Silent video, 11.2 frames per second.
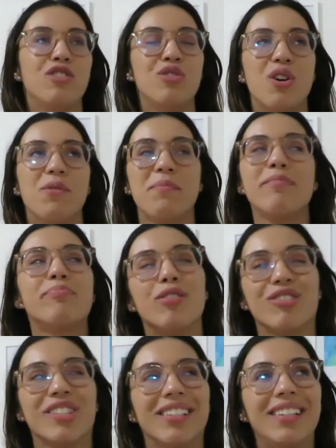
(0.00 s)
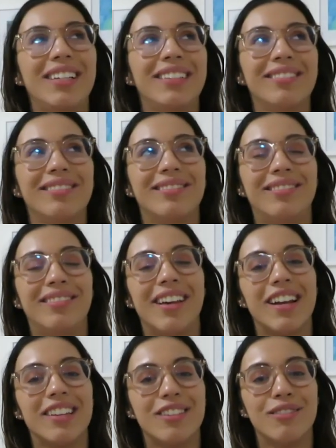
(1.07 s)
you know me personally,
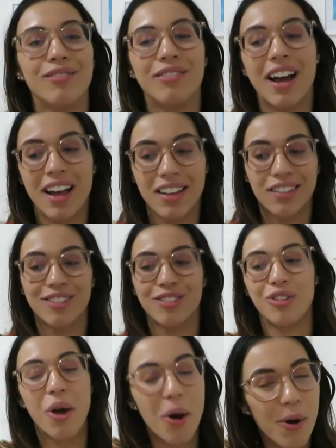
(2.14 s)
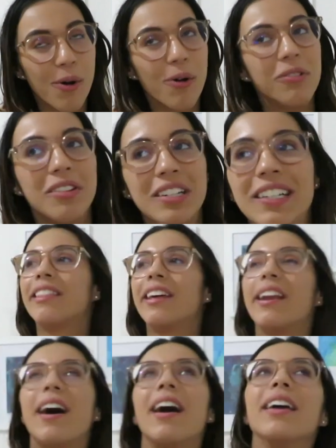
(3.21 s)
then you guys know
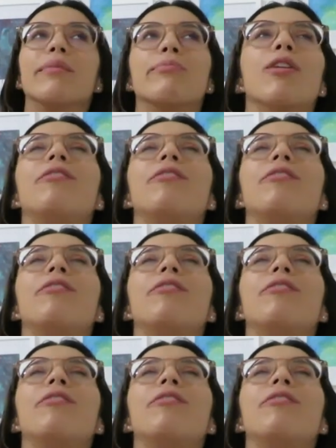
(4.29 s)
that I am